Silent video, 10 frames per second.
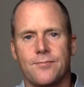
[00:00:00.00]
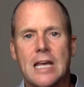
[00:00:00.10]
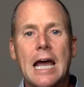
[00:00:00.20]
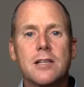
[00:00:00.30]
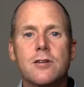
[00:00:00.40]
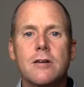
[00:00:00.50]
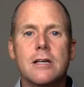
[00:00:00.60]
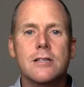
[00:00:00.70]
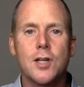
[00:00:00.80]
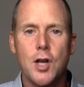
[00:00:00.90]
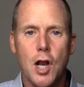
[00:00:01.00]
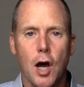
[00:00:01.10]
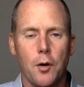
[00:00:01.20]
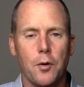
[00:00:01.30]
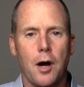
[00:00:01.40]
The answer is
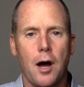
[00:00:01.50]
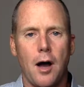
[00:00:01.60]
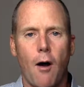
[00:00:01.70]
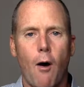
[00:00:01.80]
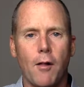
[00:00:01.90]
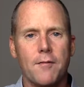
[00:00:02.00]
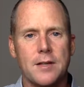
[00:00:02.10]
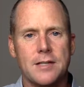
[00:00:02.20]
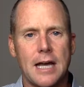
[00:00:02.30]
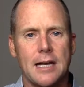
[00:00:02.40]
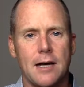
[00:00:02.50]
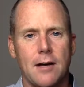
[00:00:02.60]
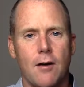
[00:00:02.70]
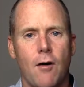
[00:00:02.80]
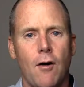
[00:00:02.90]
no. All of the
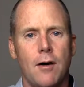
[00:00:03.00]
data